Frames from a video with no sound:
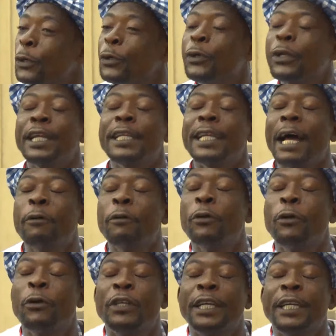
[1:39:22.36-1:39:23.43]
You think I
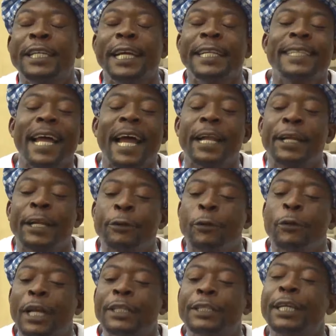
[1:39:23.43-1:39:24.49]
don't know the Yenta and
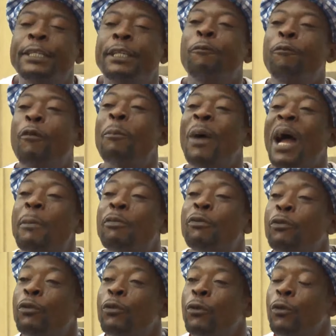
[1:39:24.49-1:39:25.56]
you, then they did for
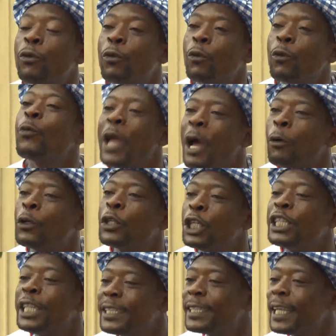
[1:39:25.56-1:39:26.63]
Bible. But we are going to
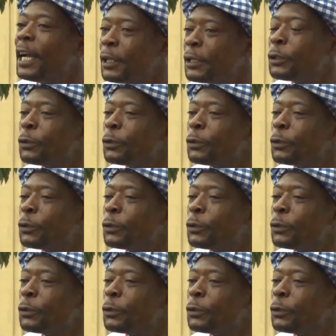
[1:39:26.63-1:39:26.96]
see Yenta and